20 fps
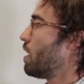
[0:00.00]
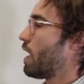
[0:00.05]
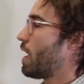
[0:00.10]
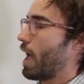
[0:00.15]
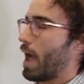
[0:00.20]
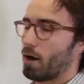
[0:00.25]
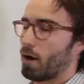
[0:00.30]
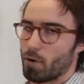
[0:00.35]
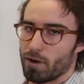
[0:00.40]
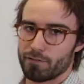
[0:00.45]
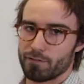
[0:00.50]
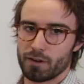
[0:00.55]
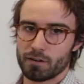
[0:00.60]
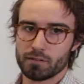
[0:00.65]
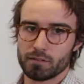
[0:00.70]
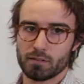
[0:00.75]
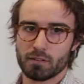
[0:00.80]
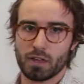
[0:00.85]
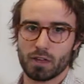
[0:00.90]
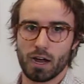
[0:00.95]
However,
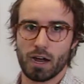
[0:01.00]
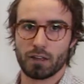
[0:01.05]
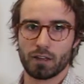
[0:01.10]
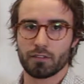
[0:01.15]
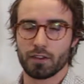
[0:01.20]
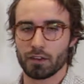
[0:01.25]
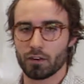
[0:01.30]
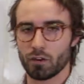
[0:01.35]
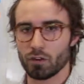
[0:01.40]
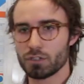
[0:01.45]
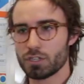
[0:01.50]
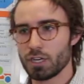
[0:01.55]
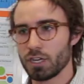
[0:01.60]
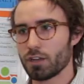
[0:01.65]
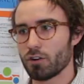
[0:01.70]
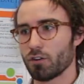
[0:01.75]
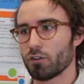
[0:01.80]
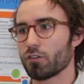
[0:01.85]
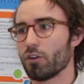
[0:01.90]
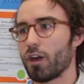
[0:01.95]
technology
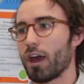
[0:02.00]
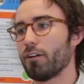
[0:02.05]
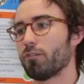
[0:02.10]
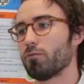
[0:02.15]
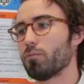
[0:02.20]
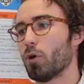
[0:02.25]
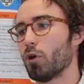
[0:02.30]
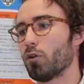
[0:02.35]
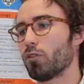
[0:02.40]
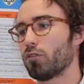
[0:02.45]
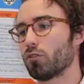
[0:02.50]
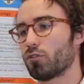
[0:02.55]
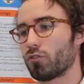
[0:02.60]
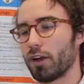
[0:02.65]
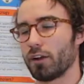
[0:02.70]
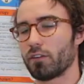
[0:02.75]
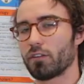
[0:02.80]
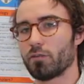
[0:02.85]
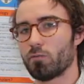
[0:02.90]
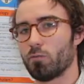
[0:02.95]
can also have both
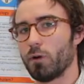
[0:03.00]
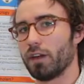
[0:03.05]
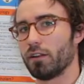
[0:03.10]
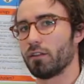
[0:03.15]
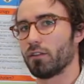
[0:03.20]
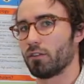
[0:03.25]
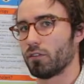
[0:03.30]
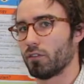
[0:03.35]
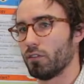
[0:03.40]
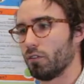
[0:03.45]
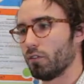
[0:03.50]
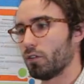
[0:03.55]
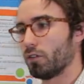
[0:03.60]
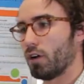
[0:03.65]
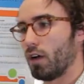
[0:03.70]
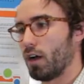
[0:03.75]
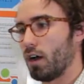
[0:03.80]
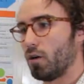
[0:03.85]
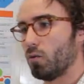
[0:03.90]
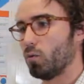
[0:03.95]
strengths and weaknesses
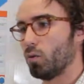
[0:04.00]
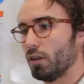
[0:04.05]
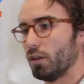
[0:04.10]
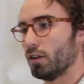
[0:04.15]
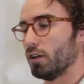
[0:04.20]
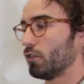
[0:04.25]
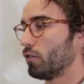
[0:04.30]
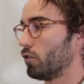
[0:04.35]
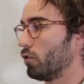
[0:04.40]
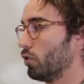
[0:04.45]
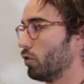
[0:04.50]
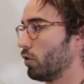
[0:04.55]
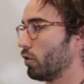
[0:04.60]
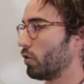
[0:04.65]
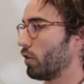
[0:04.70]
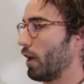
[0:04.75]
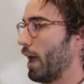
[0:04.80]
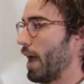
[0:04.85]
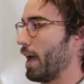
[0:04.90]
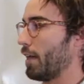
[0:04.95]
within its
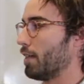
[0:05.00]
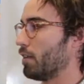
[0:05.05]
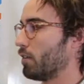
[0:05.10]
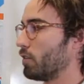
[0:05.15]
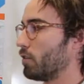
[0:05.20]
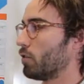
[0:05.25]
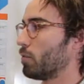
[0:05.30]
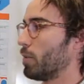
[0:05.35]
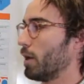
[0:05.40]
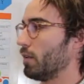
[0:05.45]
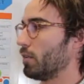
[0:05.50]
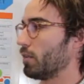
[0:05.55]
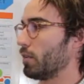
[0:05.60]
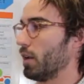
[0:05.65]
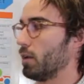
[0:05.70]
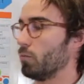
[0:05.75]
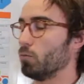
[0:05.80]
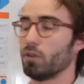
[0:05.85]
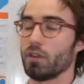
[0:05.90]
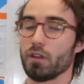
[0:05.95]
use, and this has been
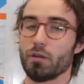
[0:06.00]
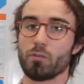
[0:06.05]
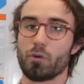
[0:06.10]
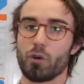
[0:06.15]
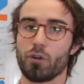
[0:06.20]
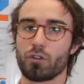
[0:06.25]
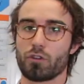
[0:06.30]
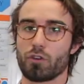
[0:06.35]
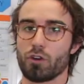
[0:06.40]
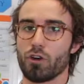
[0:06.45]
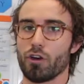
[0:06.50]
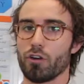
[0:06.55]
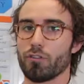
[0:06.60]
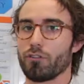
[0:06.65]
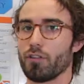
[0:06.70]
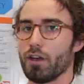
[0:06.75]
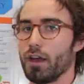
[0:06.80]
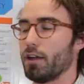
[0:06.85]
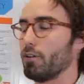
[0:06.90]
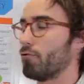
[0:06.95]
seen within both
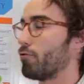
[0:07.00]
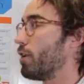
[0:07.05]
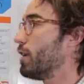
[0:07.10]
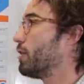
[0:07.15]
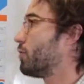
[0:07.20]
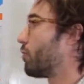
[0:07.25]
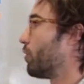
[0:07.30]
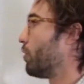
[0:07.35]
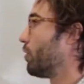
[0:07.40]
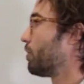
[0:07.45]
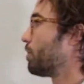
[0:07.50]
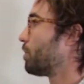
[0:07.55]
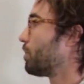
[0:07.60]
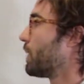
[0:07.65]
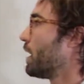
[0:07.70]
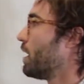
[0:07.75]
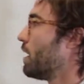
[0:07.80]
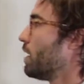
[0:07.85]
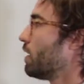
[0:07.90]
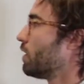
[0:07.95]
KERF and REDRU.
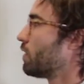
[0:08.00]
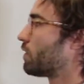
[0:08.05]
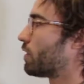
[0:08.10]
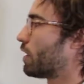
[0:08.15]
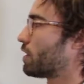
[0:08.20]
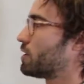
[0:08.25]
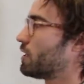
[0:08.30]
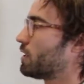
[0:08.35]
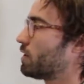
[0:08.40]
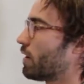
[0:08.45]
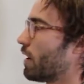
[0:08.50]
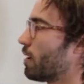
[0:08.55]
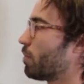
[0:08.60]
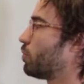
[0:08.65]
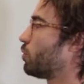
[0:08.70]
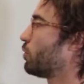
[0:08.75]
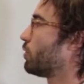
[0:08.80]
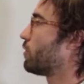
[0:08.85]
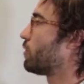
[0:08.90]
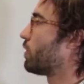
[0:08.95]
Such
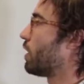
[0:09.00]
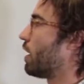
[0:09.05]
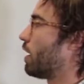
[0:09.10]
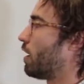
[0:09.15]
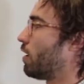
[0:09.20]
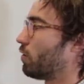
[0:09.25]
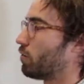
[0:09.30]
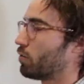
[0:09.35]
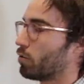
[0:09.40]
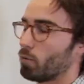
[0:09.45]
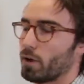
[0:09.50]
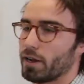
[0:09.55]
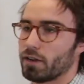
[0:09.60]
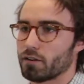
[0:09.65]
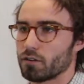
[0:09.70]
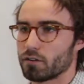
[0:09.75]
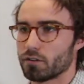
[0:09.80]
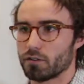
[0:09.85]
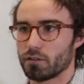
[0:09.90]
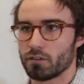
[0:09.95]
examples of the
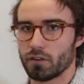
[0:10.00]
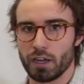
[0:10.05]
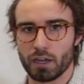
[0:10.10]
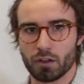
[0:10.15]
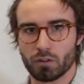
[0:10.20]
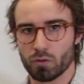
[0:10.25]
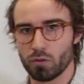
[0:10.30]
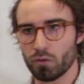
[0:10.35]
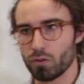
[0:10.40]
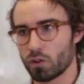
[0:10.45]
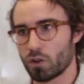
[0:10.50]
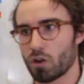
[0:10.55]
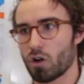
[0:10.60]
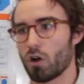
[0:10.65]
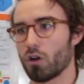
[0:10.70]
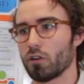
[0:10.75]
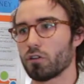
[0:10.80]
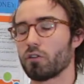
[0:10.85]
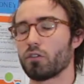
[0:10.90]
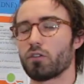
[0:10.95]
weaknesses include the
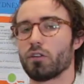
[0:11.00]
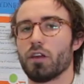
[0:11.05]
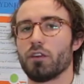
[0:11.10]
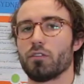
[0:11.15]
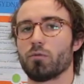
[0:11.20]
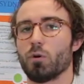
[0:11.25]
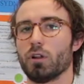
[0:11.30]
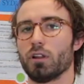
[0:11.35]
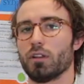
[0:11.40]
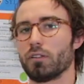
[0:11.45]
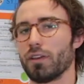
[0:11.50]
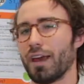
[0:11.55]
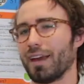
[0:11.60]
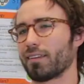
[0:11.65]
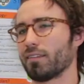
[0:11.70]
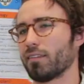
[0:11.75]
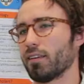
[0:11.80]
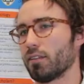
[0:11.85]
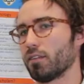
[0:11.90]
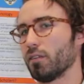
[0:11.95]
cost as well as
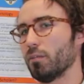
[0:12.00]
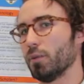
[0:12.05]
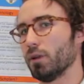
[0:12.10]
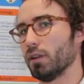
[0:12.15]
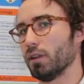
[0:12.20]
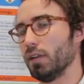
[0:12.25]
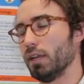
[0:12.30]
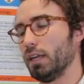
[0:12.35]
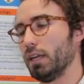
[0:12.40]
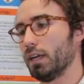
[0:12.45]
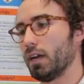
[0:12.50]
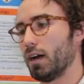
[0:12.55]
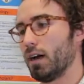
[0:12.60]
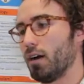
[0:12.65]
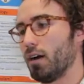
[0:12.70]
accessibility